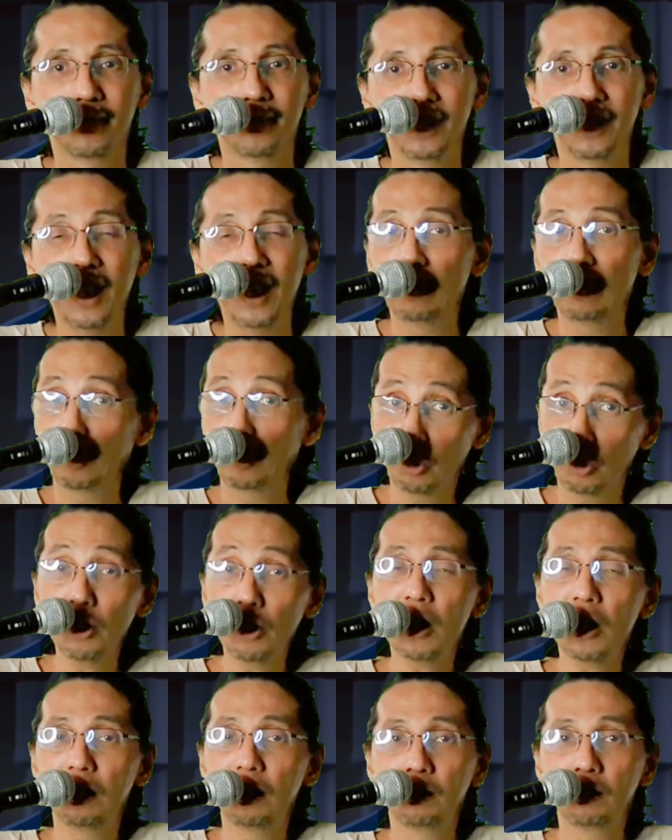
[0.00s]
Yeah, totoo
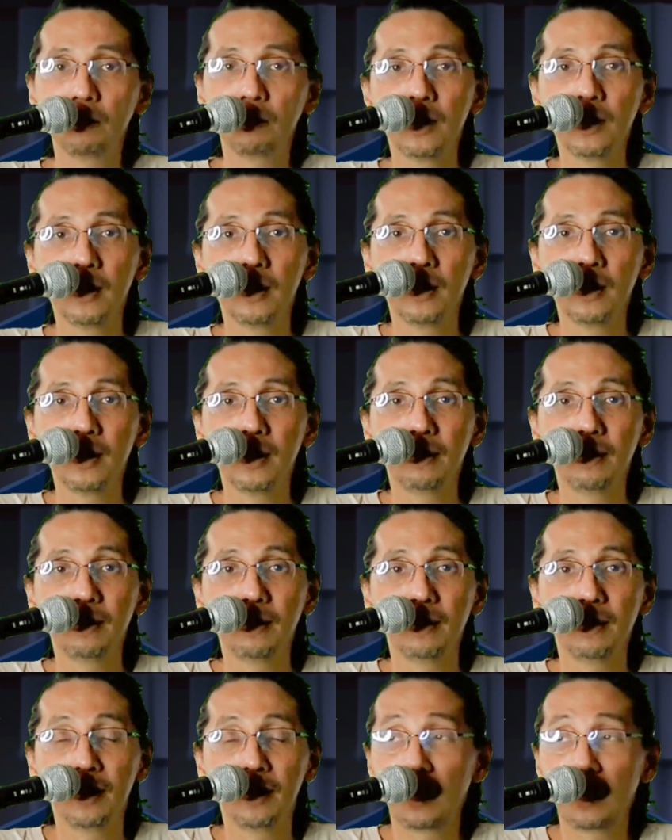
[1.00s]
yun.
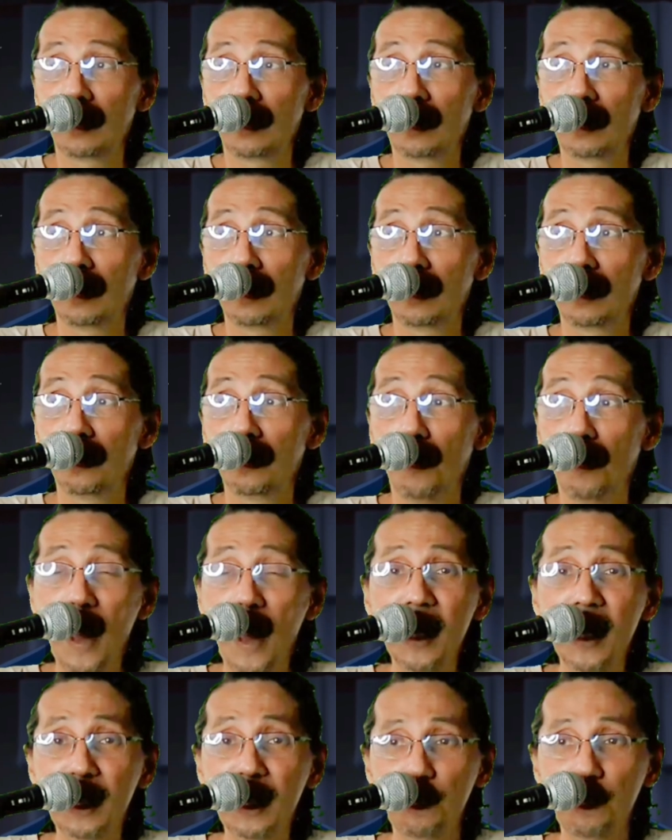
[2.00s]
The the
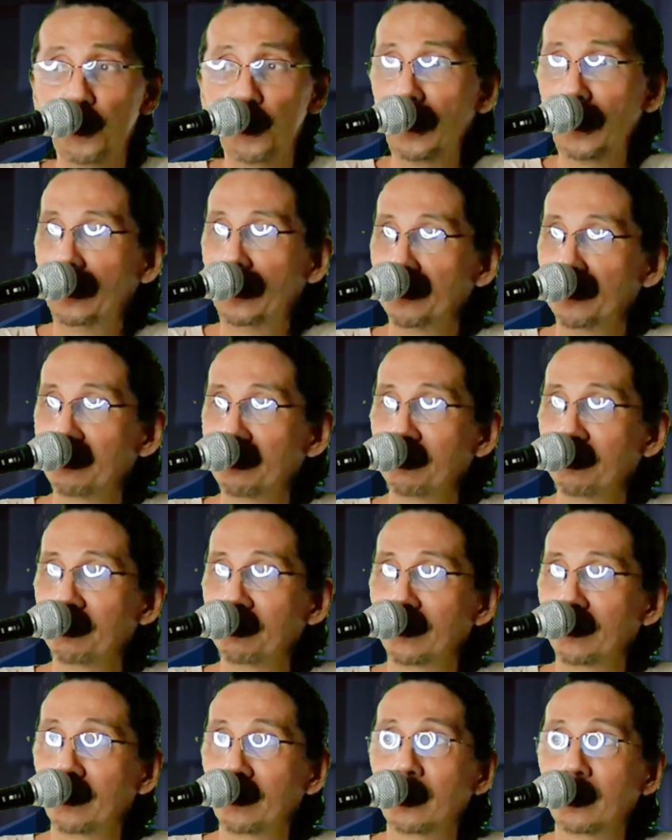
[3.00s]
man has a point.
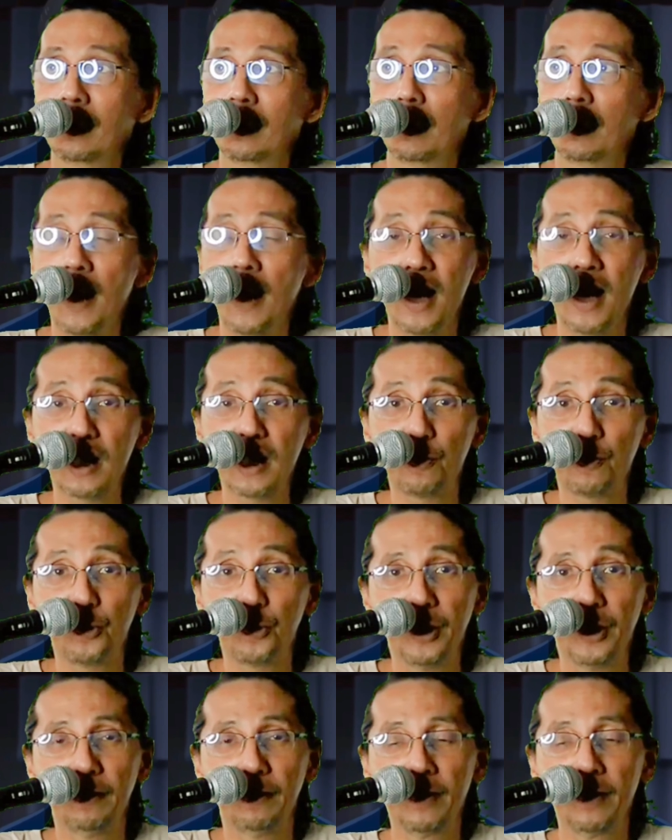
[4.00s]
The man has a
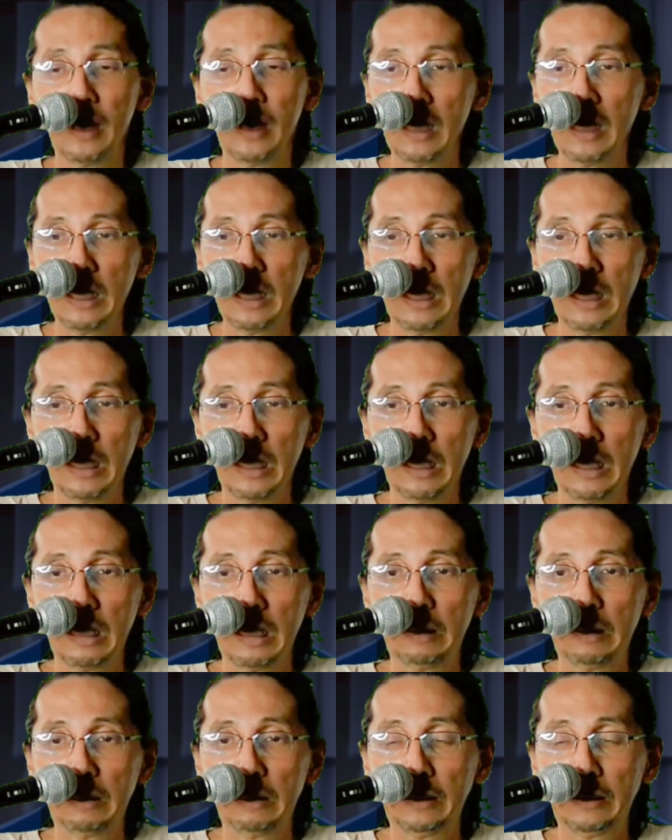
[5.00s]
point.
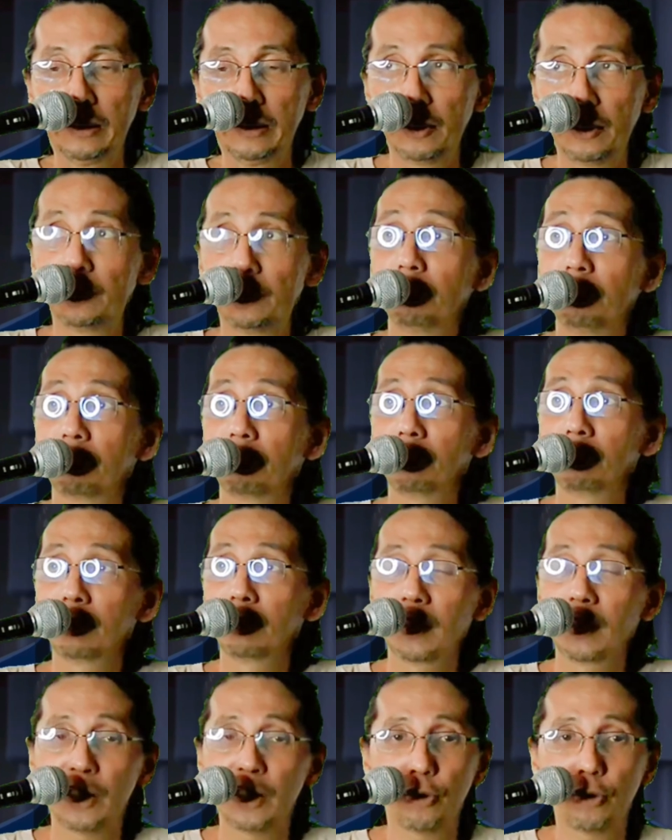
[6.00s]
So,
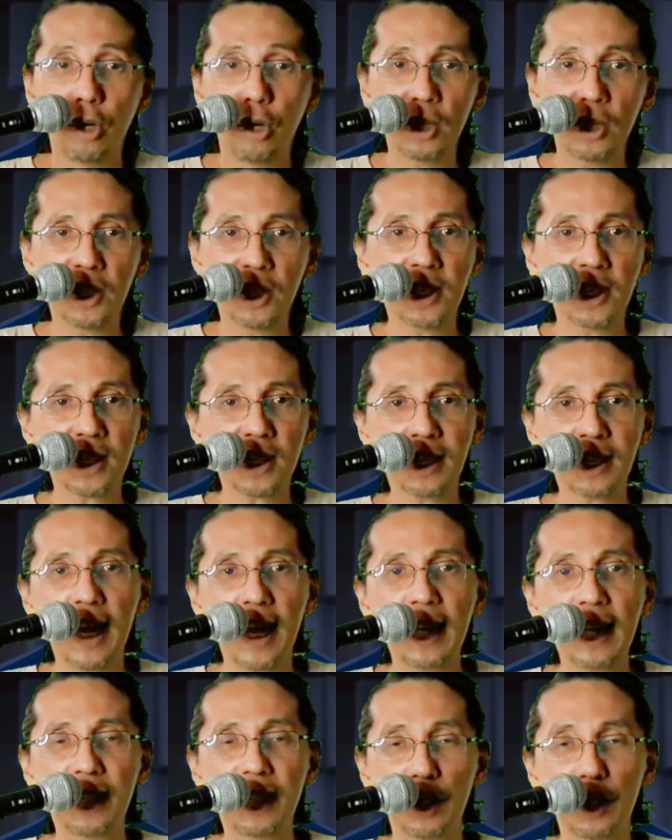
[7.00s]
I strongly suggest,
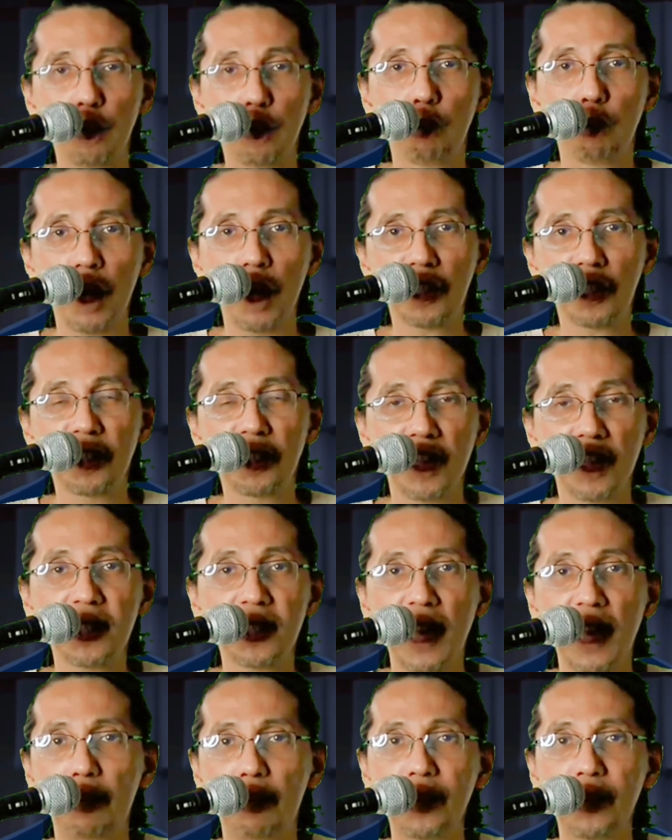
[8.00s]
guys, you watch
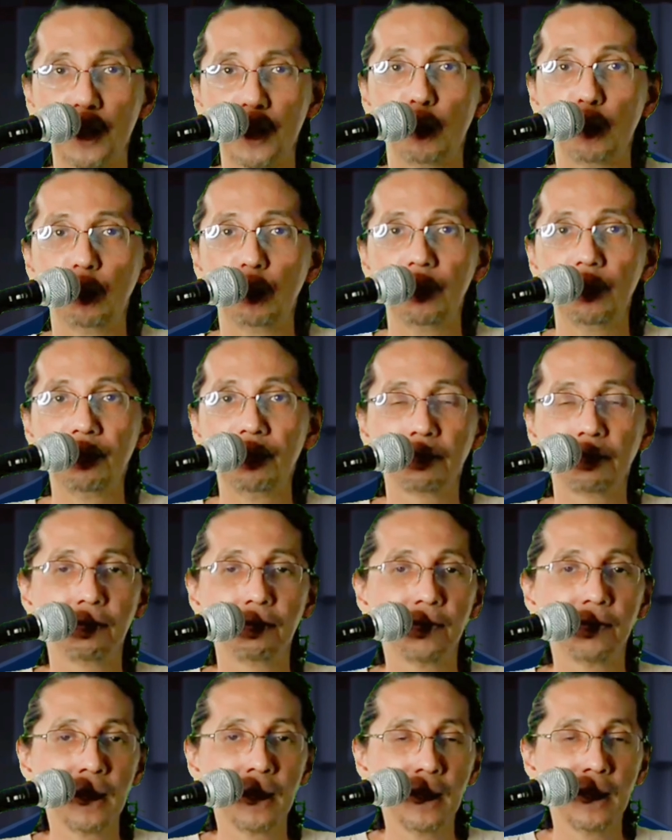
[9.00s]
this episode
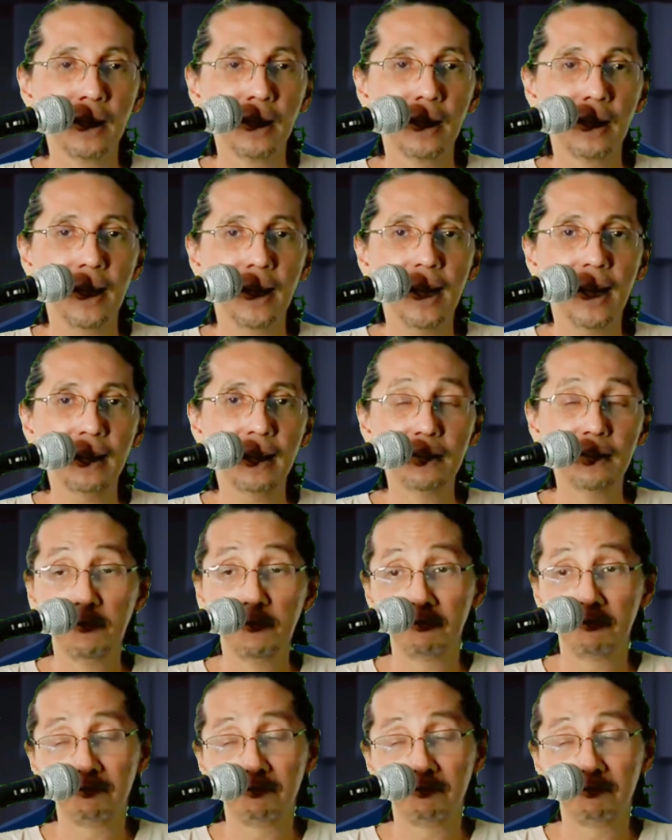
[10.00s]
and